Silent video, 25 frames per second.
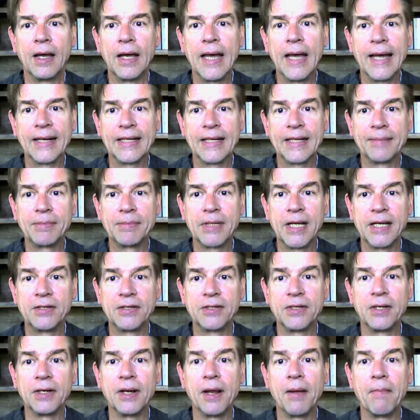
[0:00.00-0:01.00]

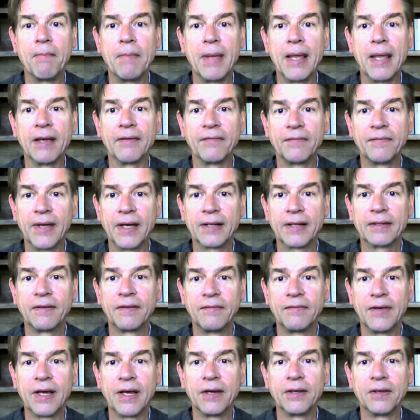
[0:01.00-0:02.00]
adaptation may affect the
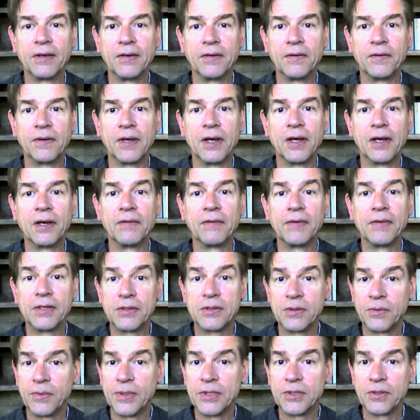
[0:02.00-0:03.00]
value of
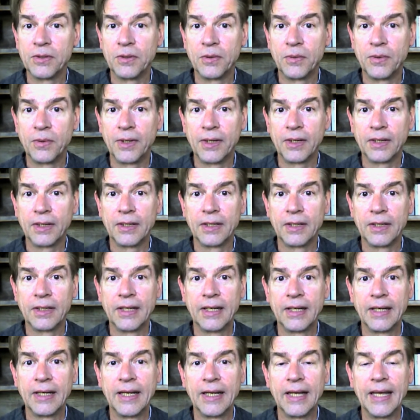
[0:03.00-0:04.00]
his original work,
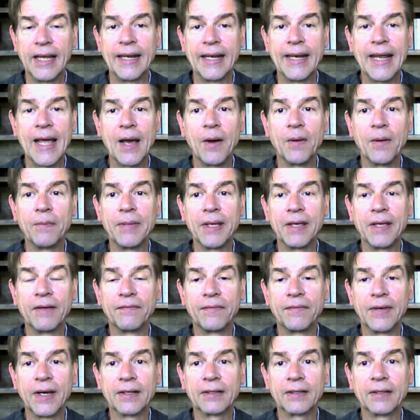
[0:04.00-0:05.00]
and how it may
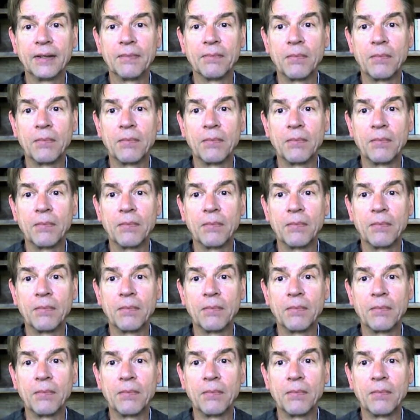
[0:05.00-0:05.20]
affect the